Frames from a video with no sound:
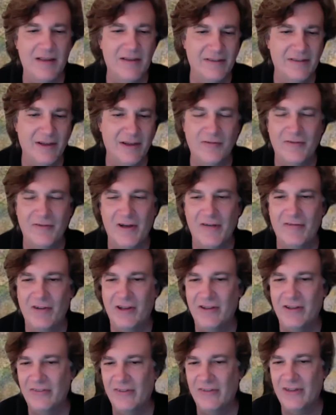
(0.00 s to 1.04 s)

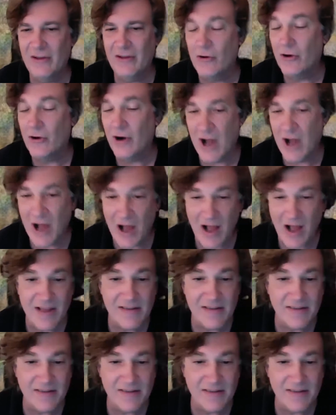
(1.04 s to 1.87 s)
self-efficacy or high